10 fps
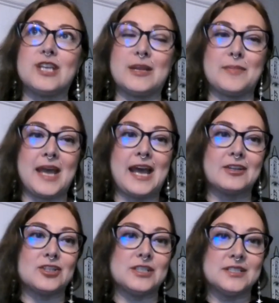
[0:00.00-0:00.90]
and
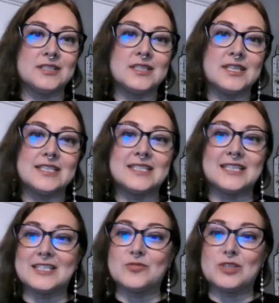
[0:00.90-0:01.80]
passion to this, and
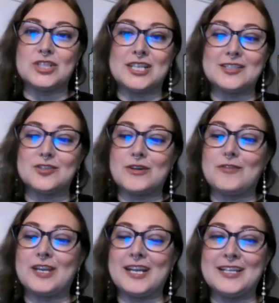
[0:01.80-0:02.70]
this is what she gets to do every
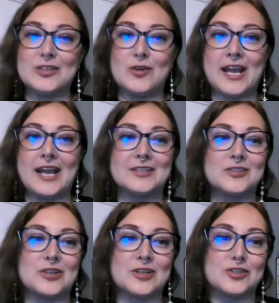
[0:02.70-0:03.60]
day. So I asked
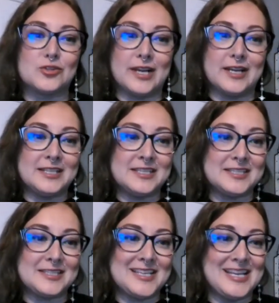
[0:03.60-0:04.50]
her to join
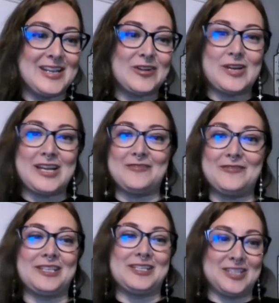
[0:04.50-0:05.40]
us. Go ahead,
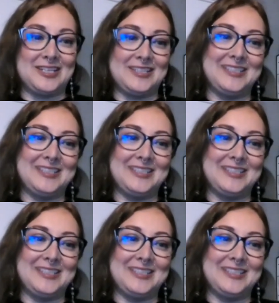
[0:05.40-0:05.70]
Felicia.